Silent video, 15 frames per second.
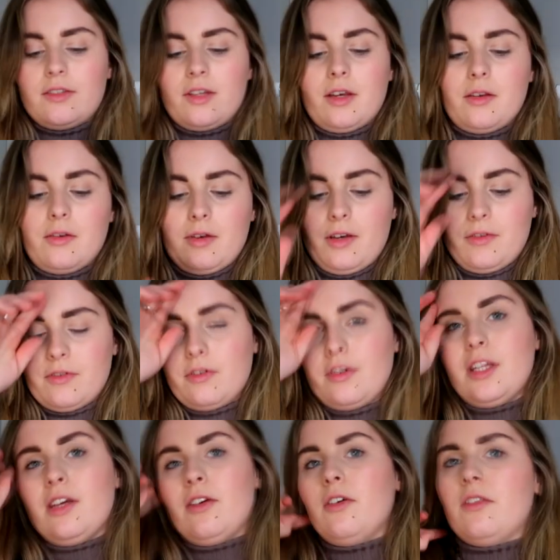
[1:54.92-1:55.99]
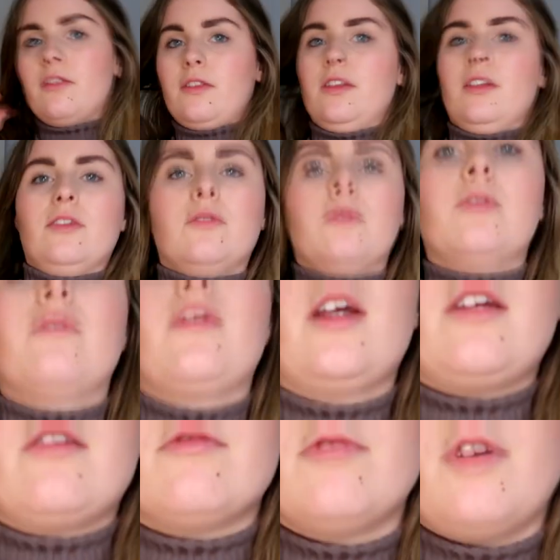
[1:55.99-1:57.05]
So I've already got the sort of
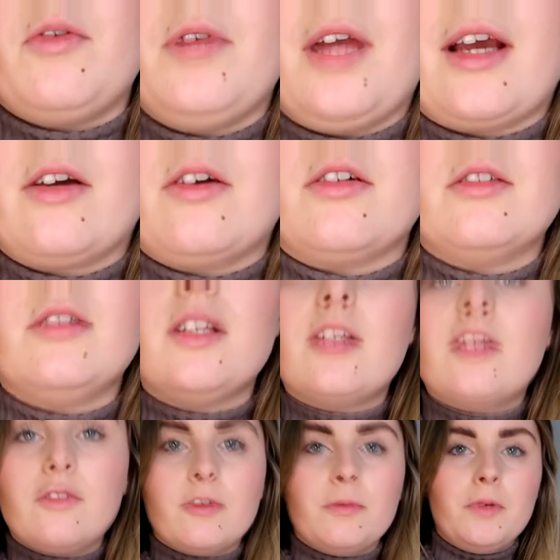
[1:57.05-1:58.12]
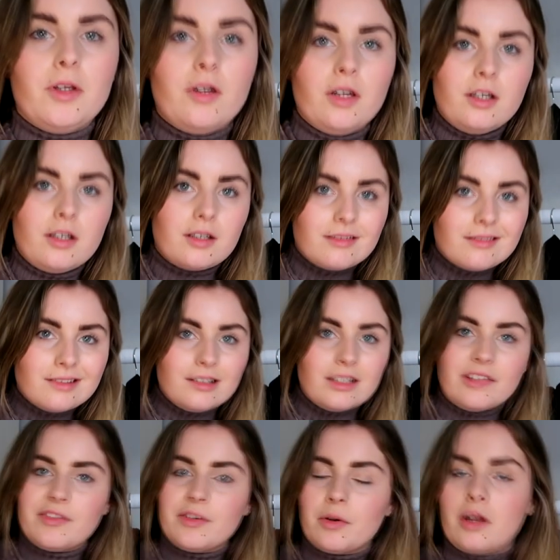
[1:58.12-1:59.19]
like roll neck on. This is from New Look
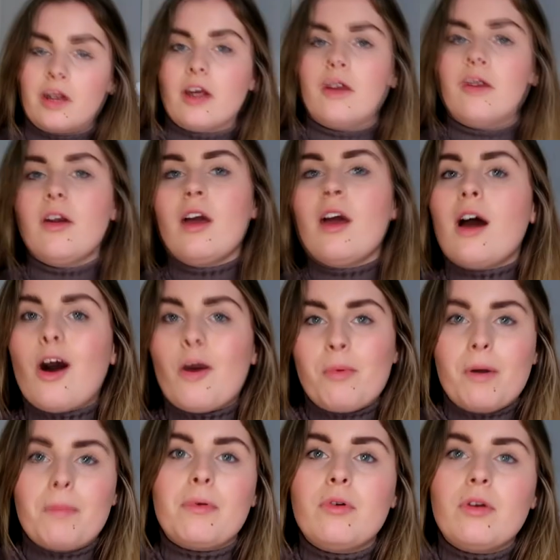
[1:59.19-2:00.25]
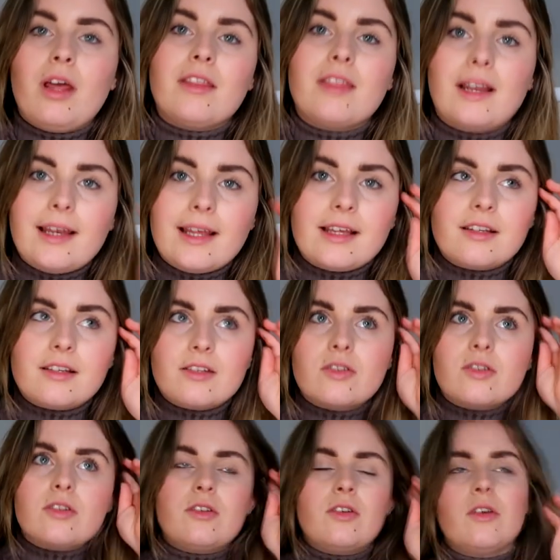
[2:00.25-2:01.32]
if you want to know. I'll pop all like the
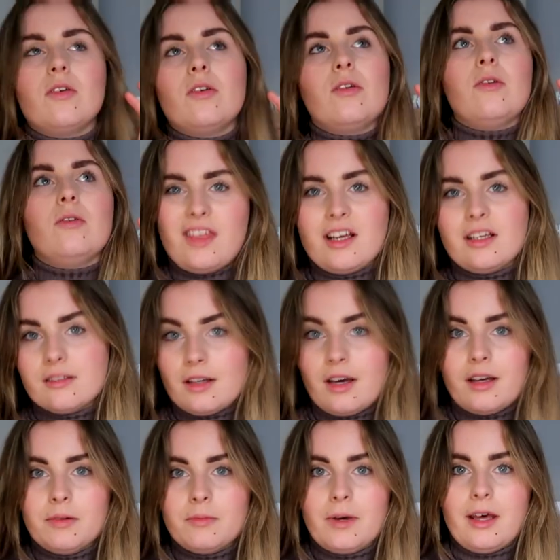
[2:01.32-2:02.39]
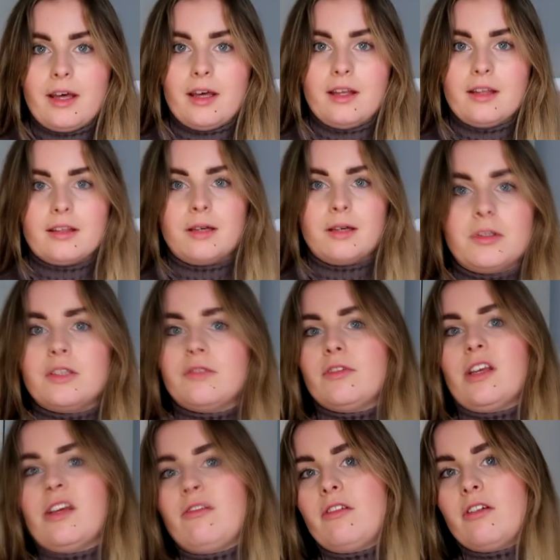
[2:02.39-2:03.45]
links to things I wear going to
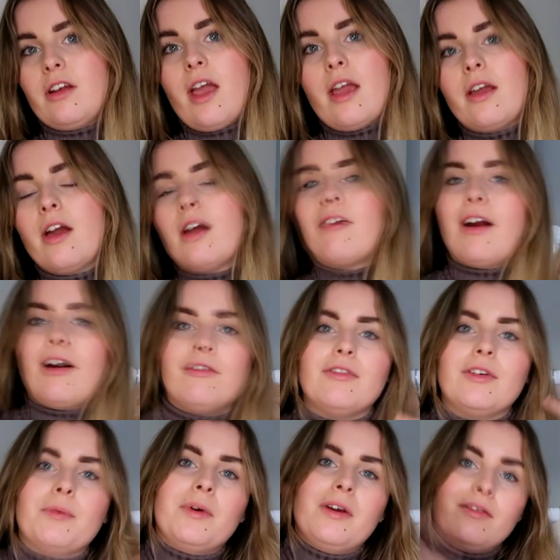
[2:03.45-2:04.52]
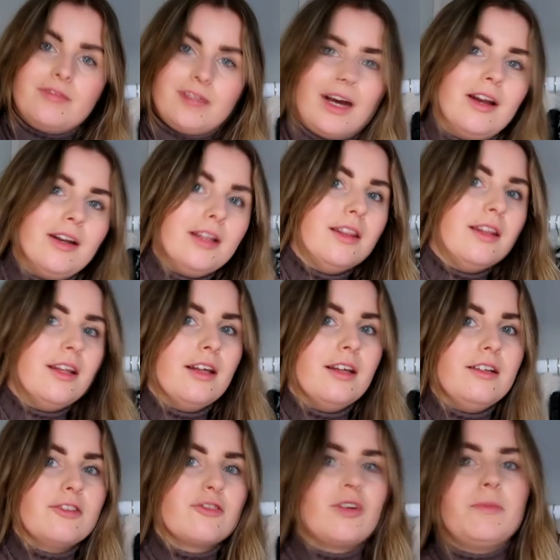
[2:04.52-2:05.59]
recreate her outfit with down in the
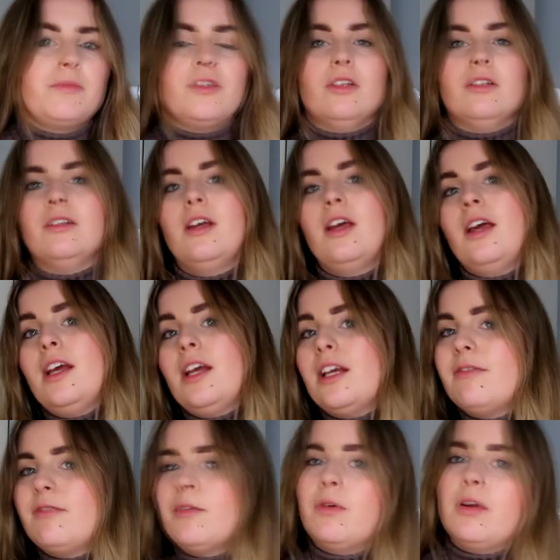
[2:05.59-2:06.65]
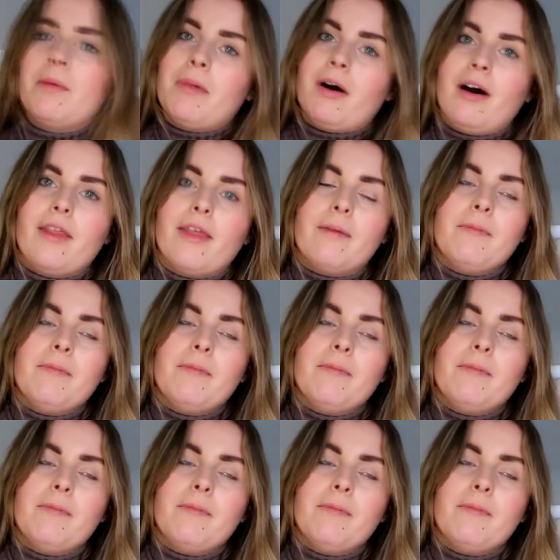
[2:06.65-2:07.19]
description if you want to buy